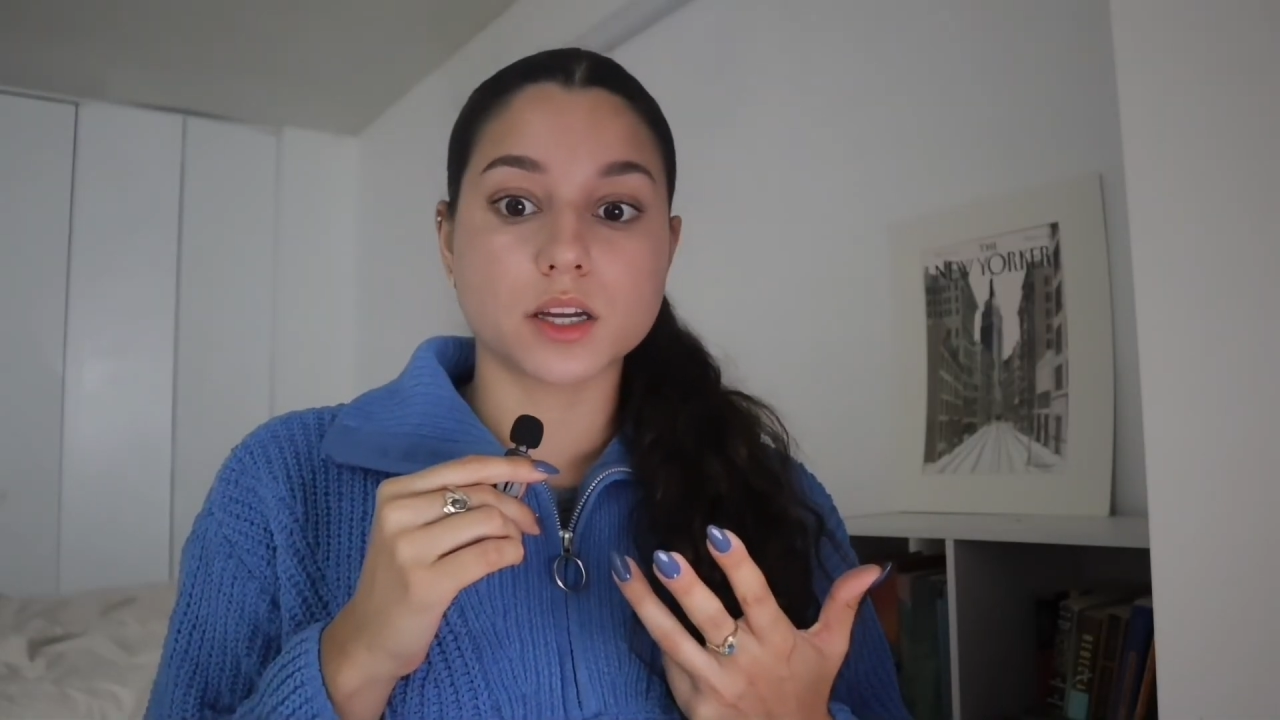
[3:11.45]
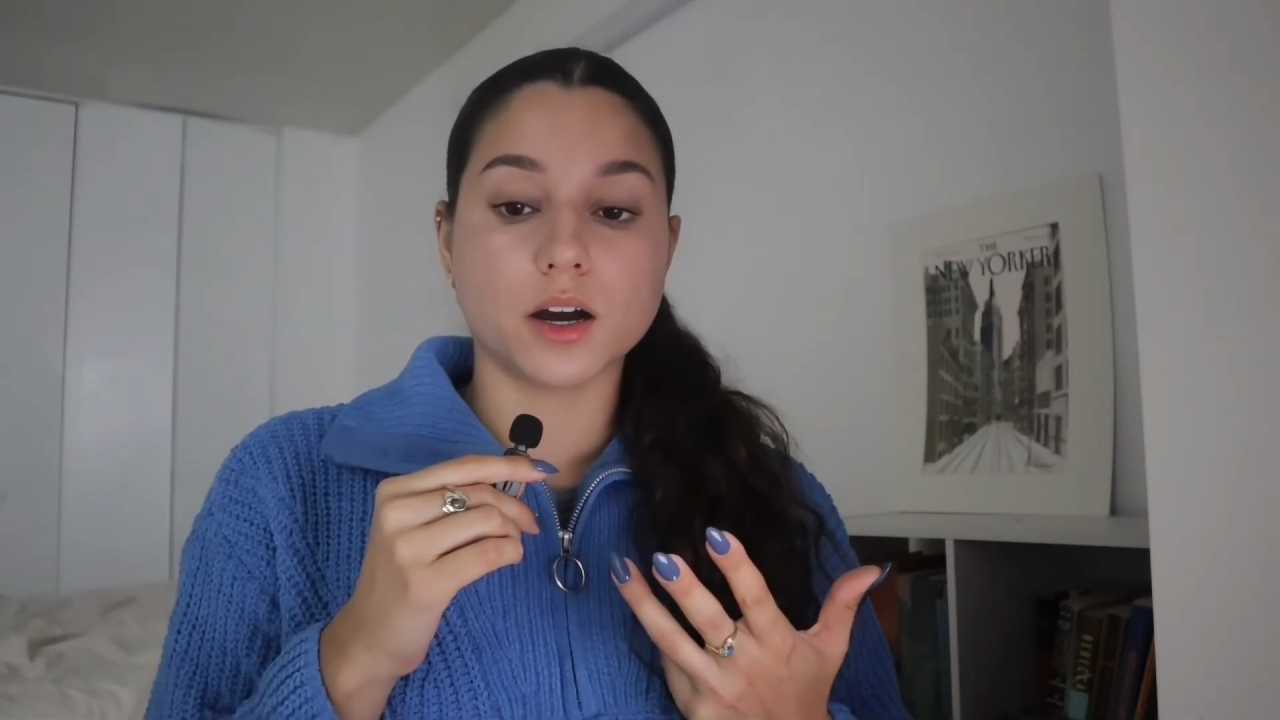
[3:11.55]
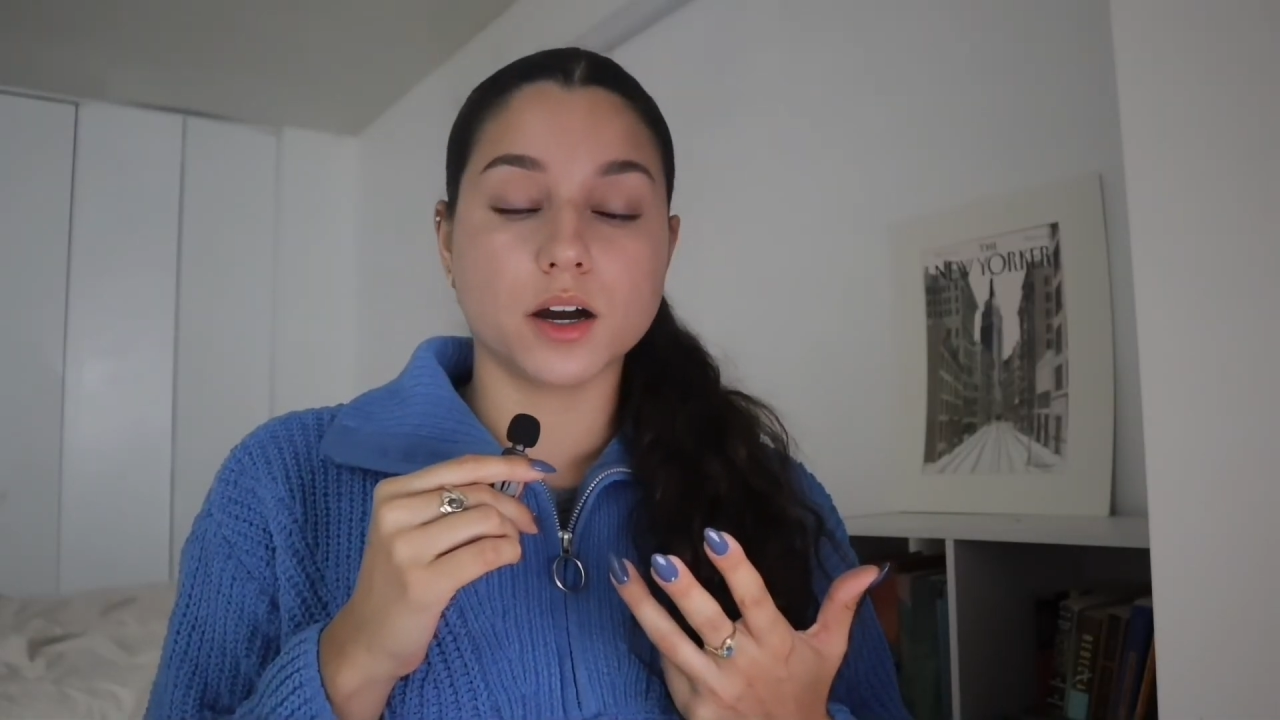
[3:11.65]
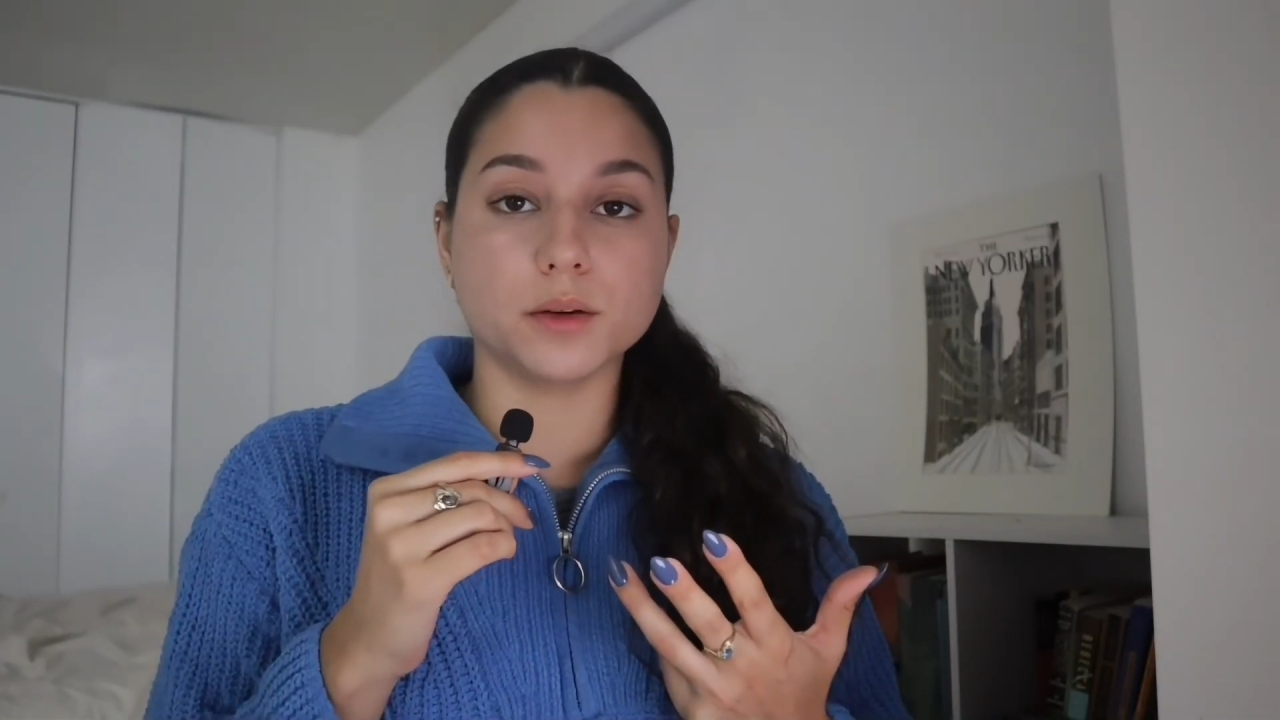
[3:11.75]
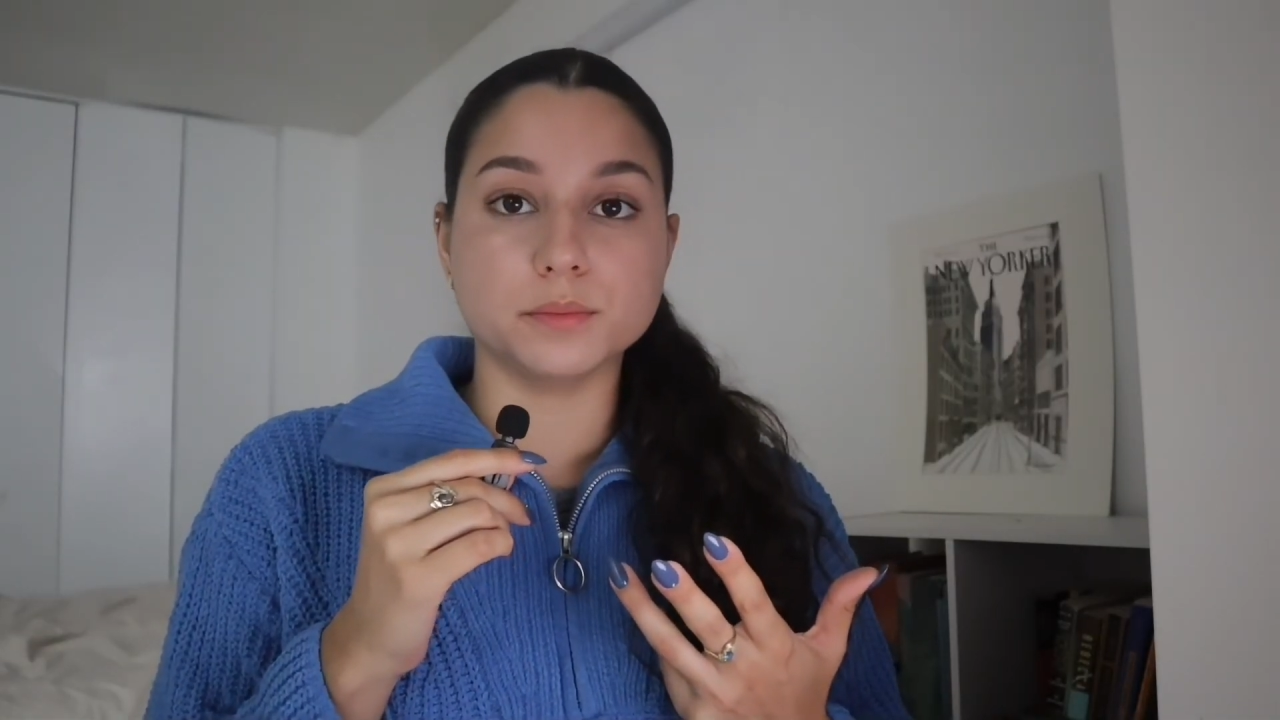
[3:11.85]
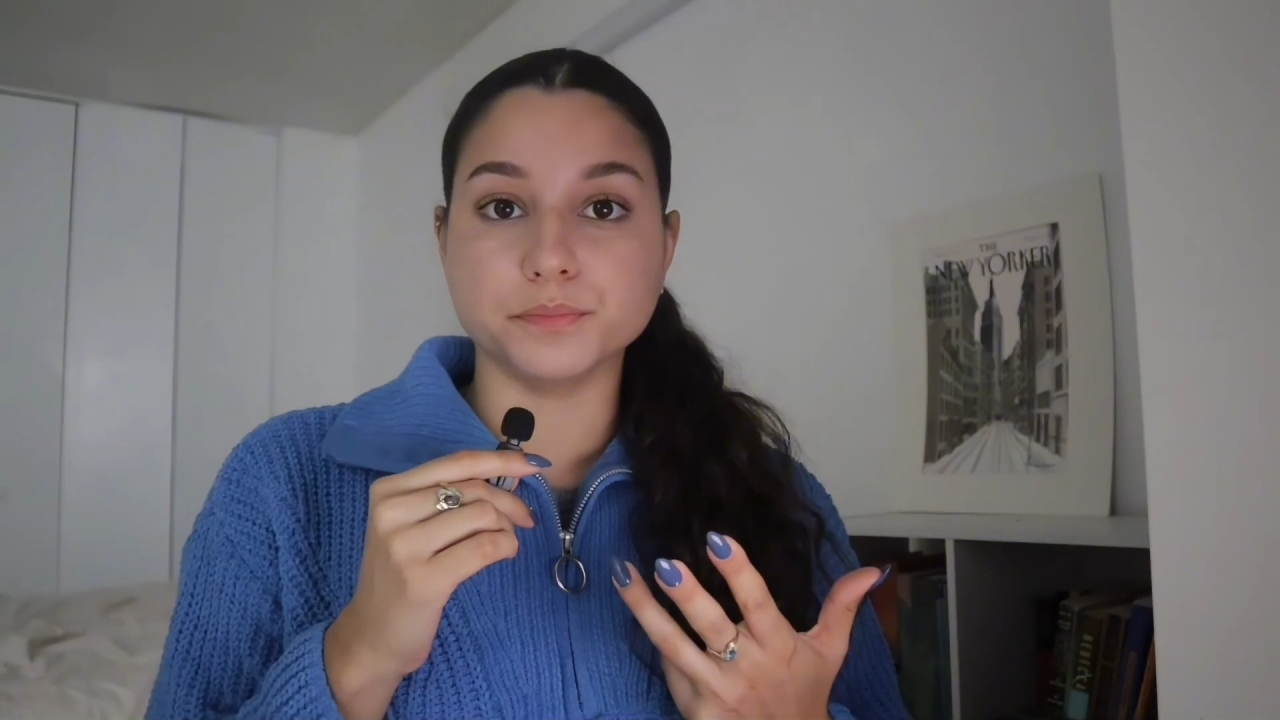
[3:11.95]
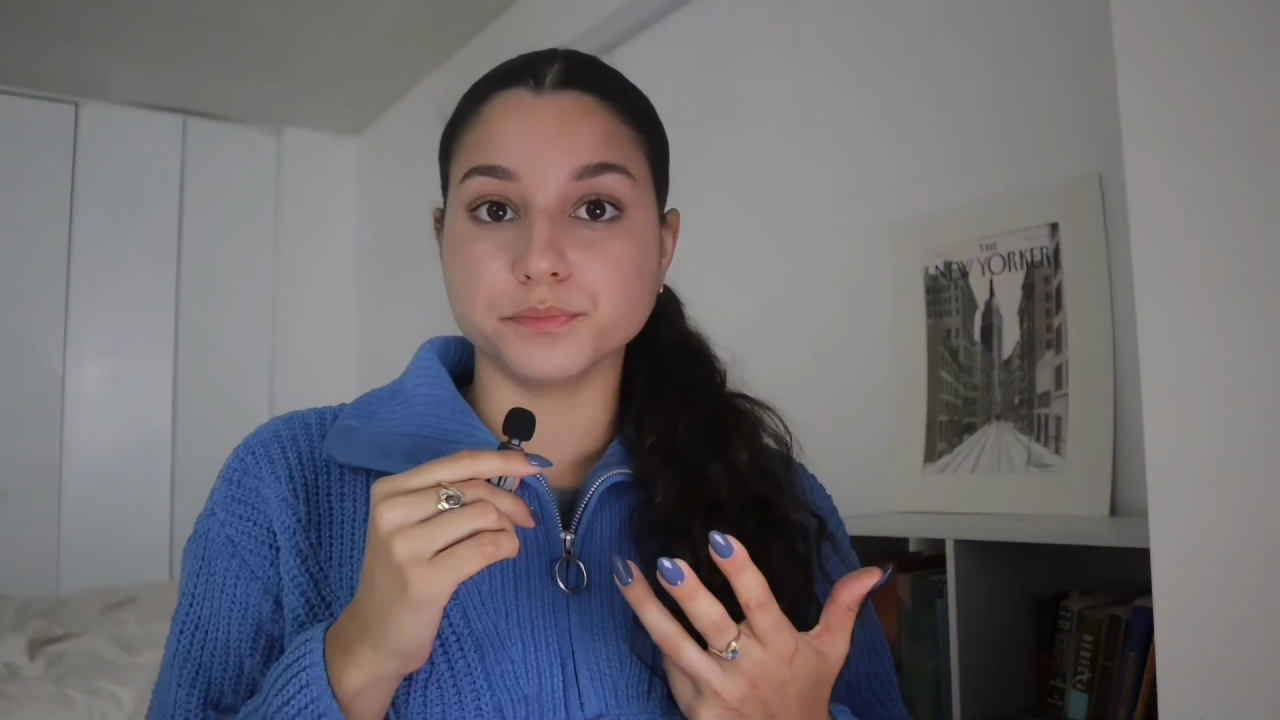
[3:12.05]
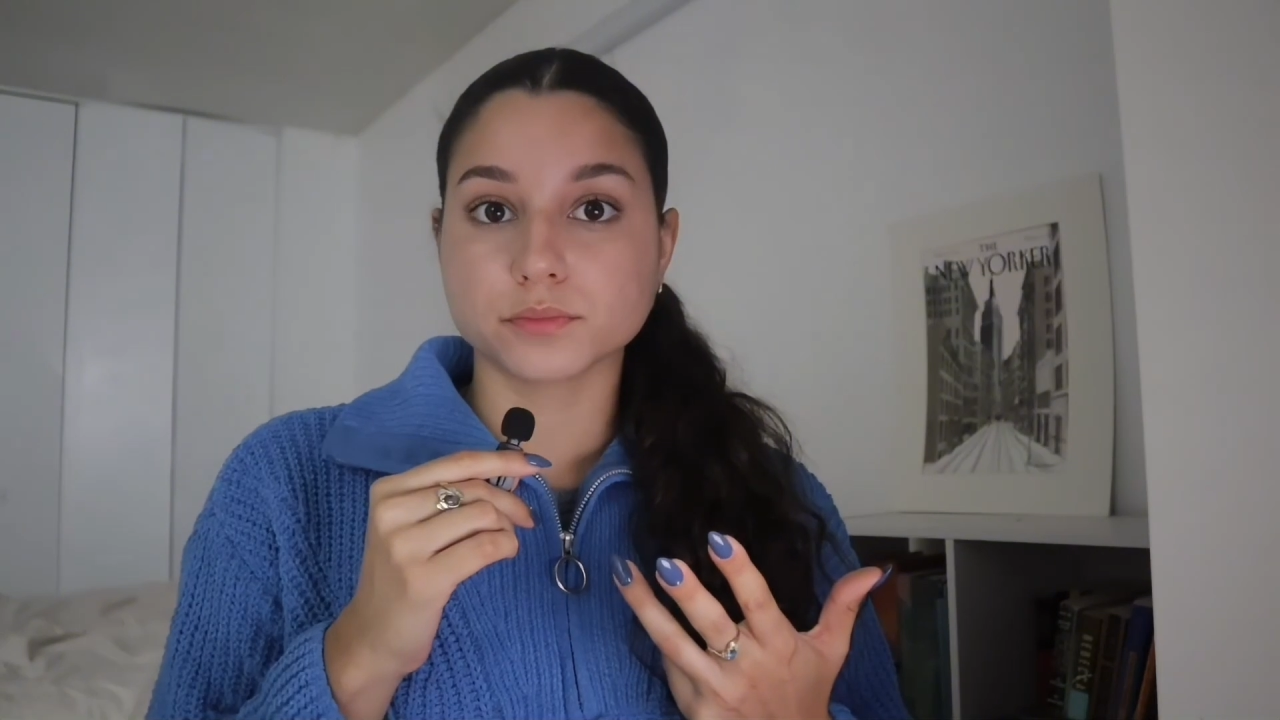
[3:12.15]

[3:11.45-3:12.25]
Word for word: um,